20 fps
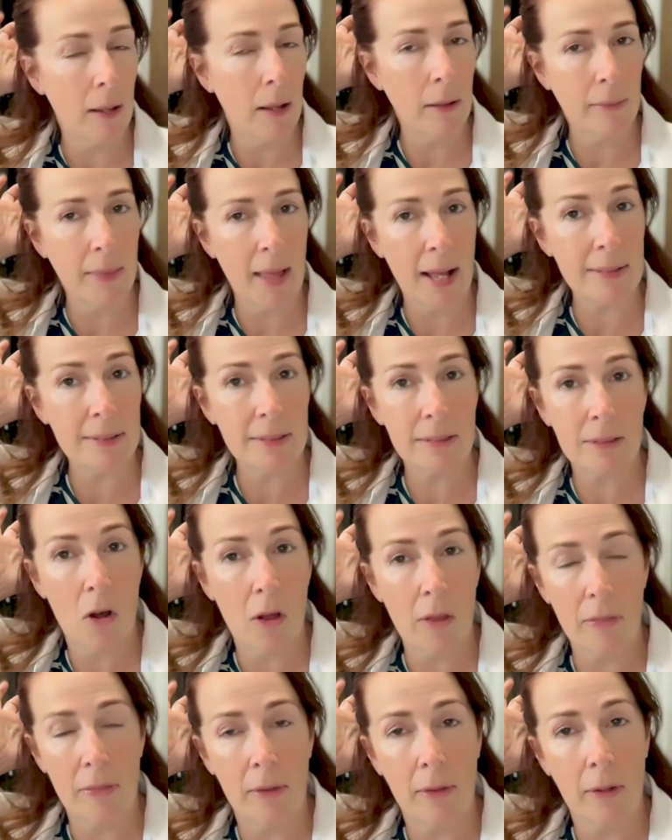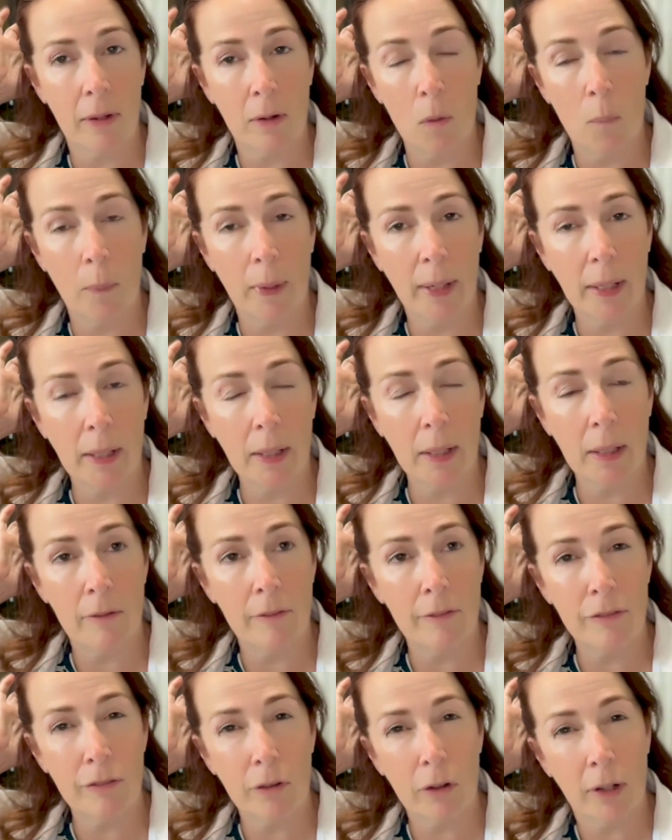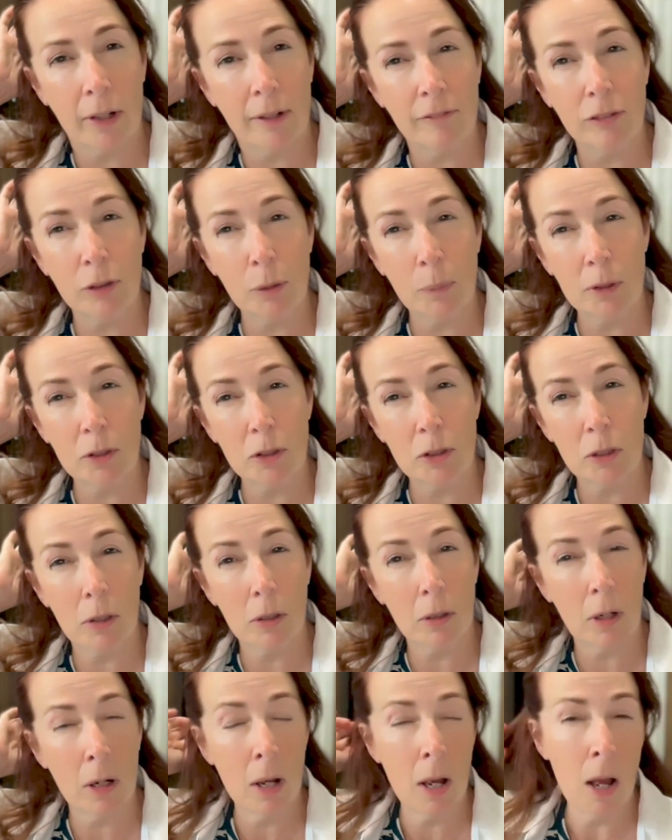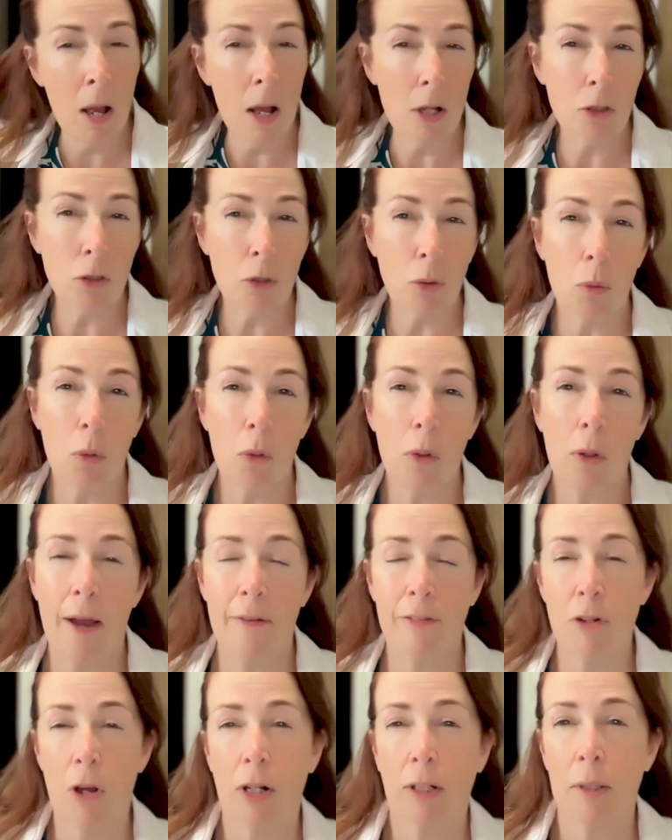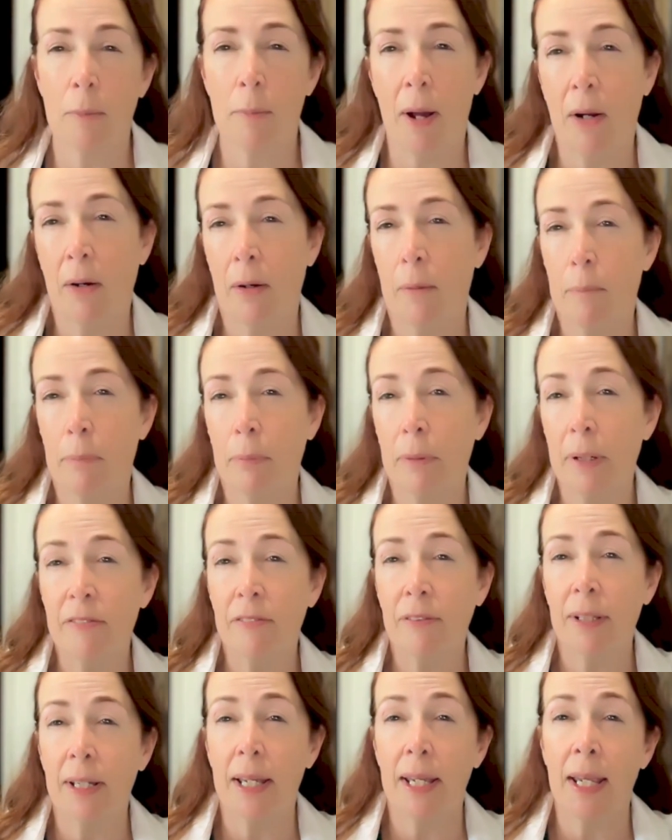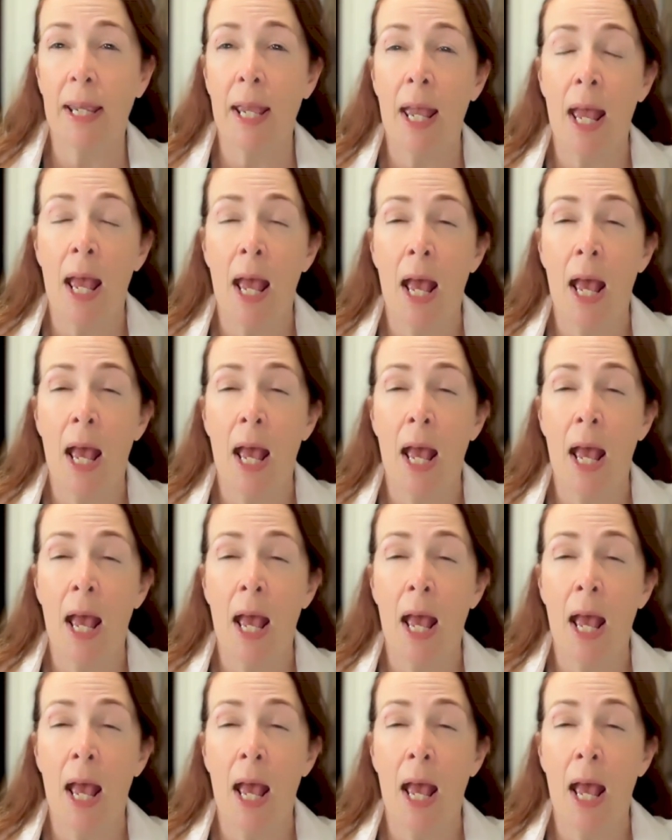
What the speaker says: that's called the Oink for Influencer tool. I've talked about it briefly.